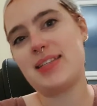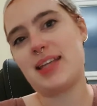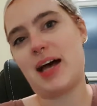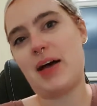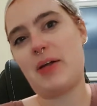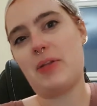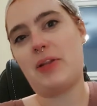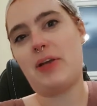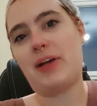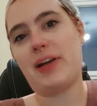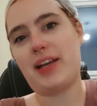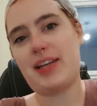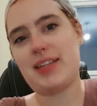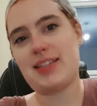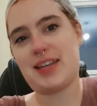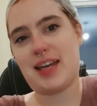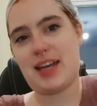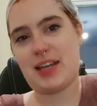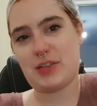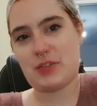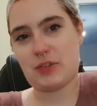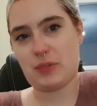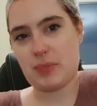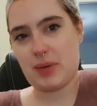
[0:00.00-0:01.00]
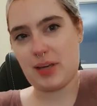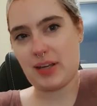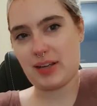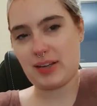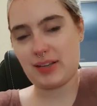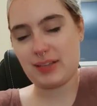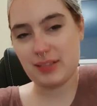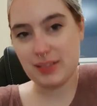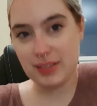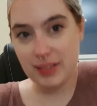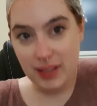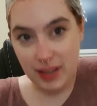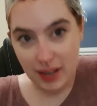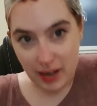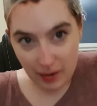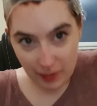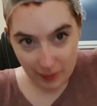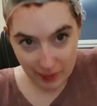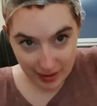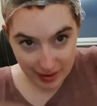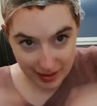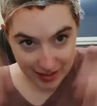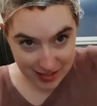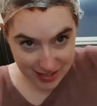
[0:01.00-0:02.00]
how long it takes for me to
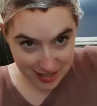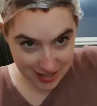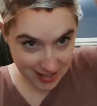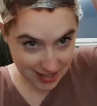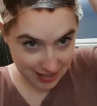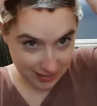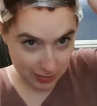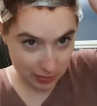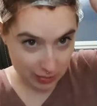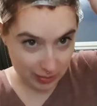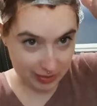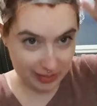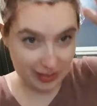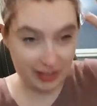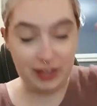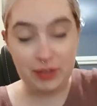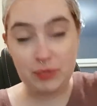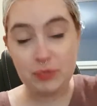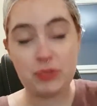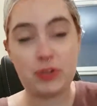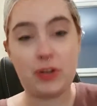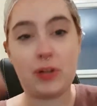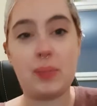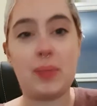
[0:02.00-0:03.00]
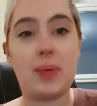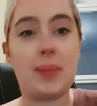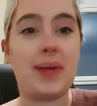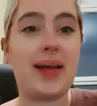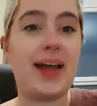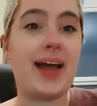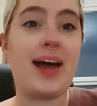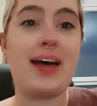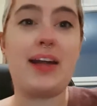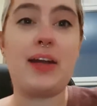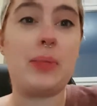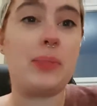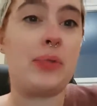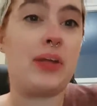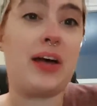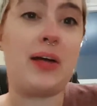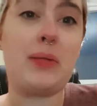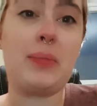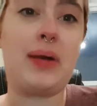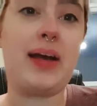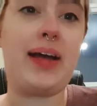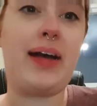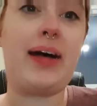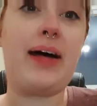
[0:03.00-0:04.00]
just ignore the cling film on my head. I'm dyeing
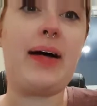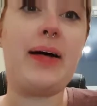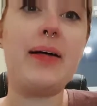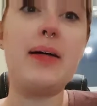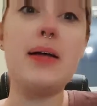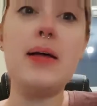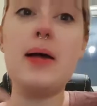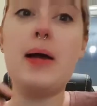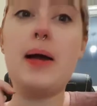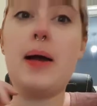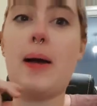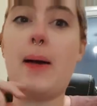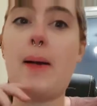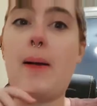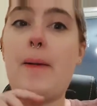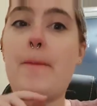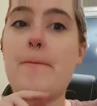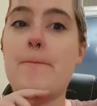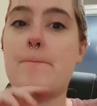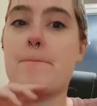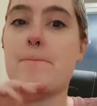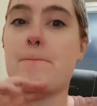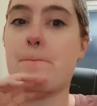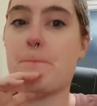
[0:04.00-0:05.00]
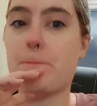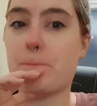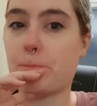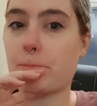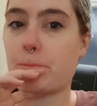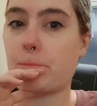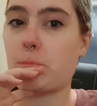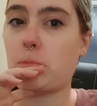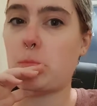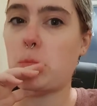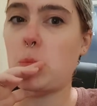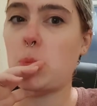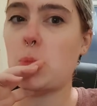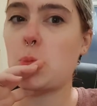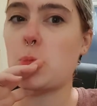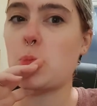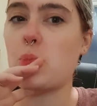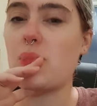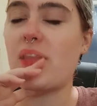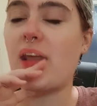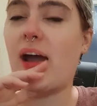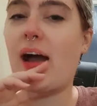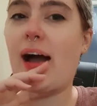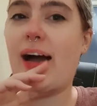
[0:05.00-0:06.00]
my hair.
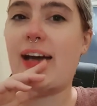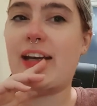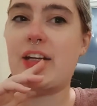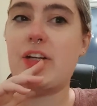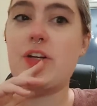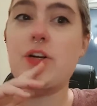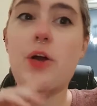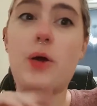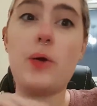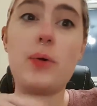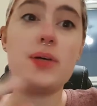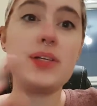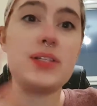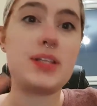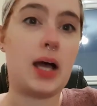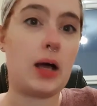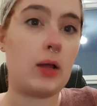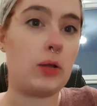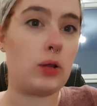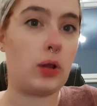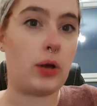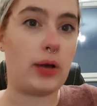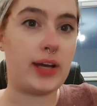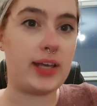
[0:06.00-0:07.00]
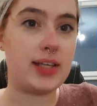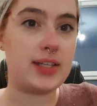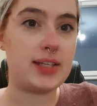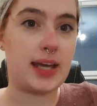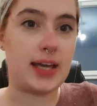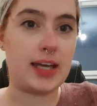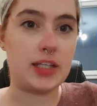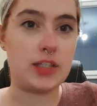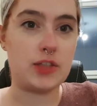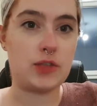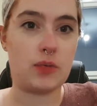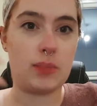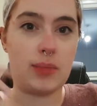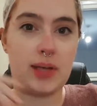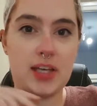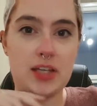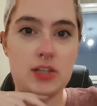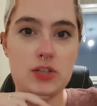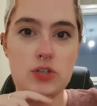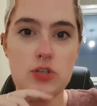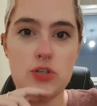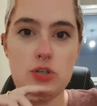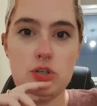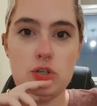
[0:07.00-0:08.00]
I didn't notice how long it takes for me
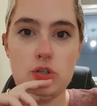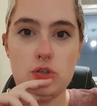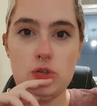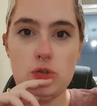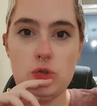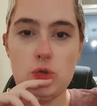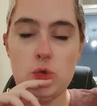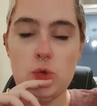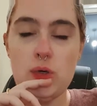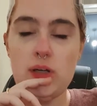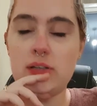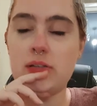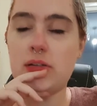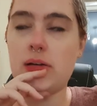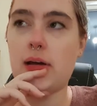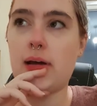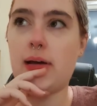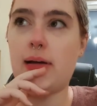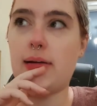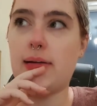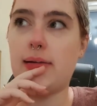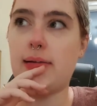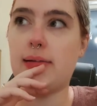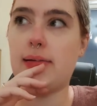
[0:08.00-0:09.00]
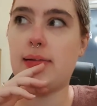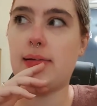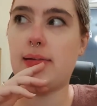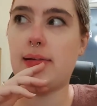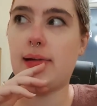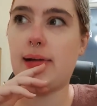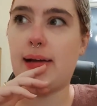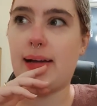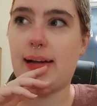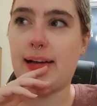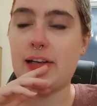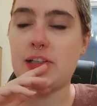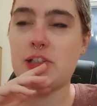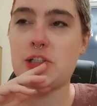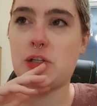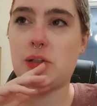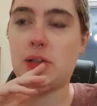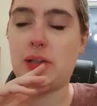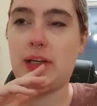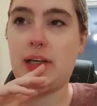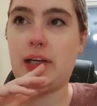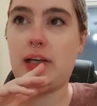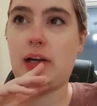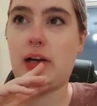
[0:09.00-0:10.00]
to
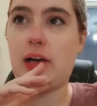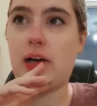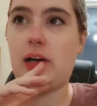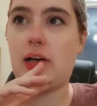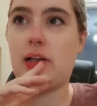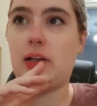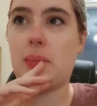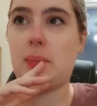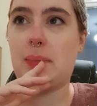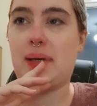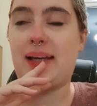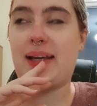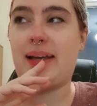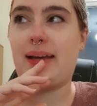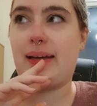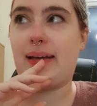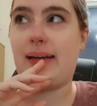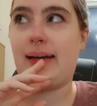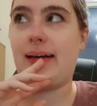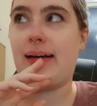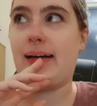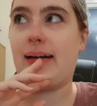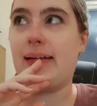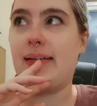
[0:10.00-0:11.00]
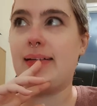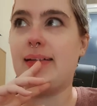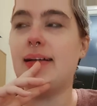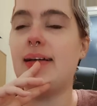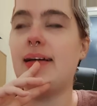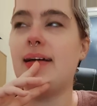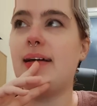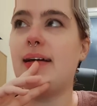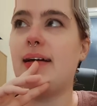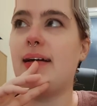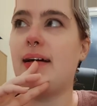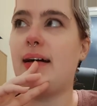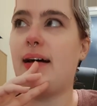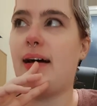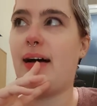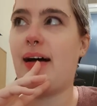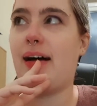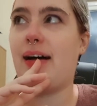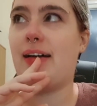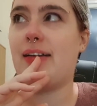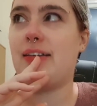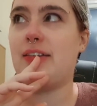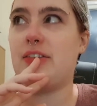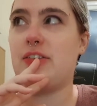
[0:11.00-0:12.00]
actually curl my hair,
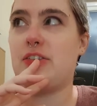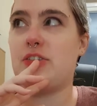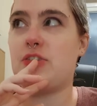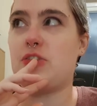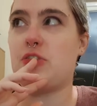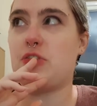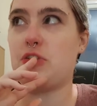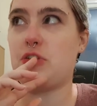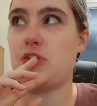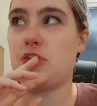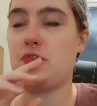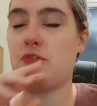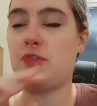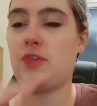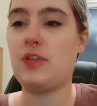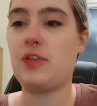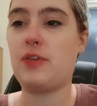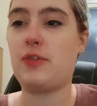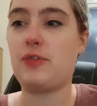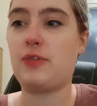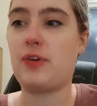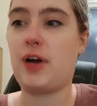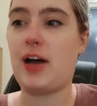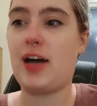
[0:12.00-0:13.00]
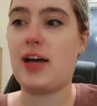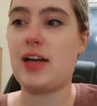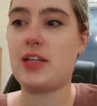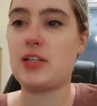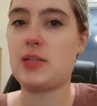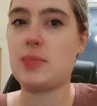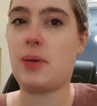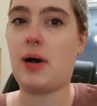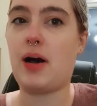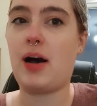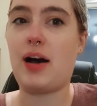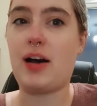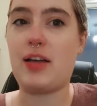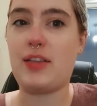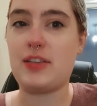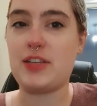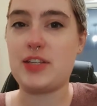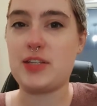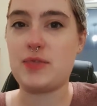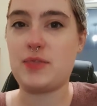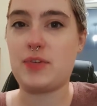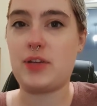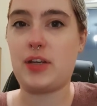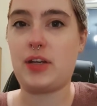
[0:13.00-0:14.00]
and just for the first part of
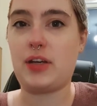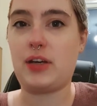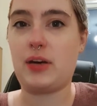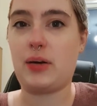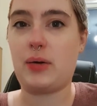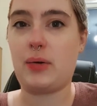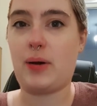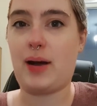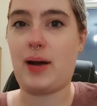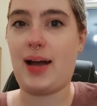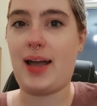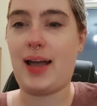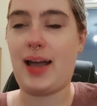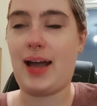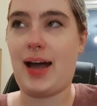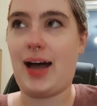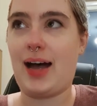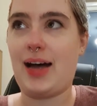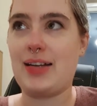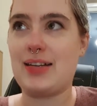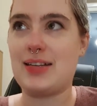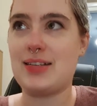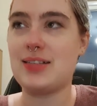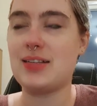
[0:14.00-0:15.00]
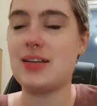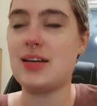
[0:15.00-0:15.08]
this video I had